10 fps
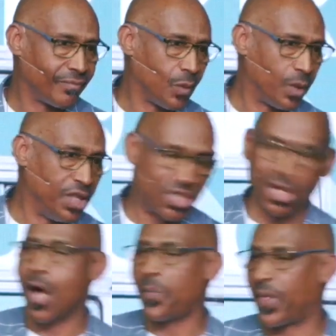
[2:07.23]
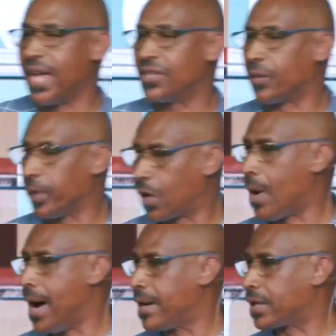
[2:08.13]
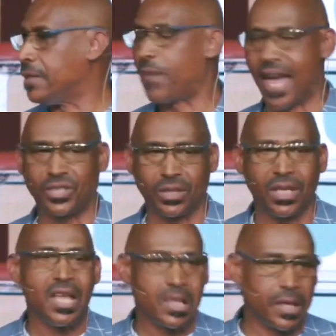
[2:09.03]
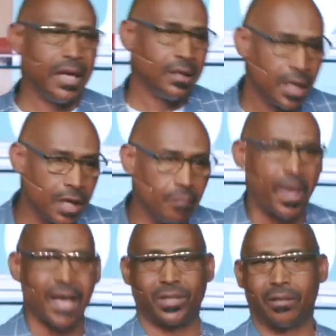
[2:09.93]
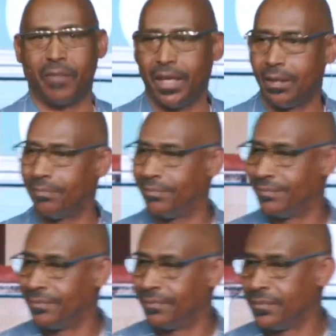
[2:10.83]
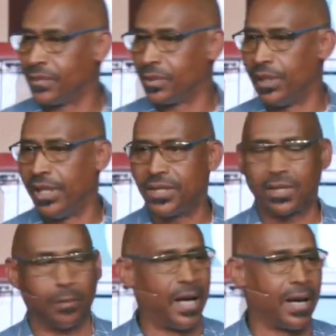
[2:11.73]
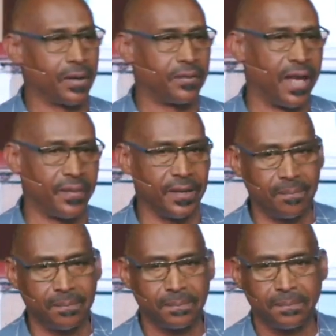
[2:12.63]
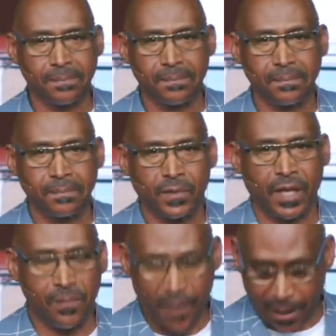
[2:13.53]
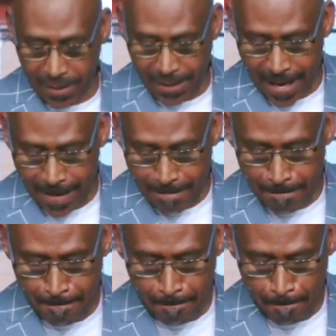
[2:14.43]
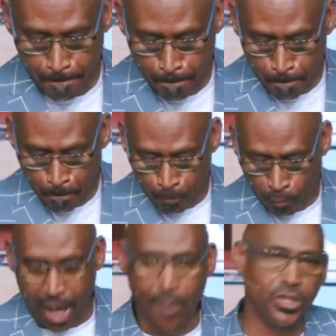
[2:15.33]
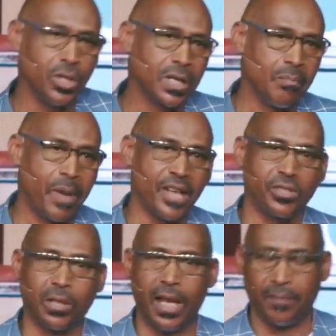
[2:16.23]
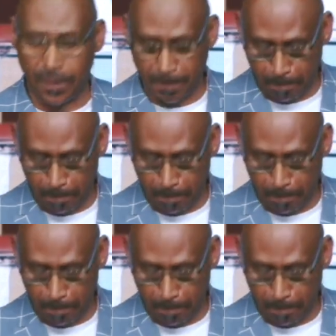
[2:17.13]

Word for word: When he saw things that required compassion, then compassion made him release the power of heaven. Are you following that? How is your compassion level?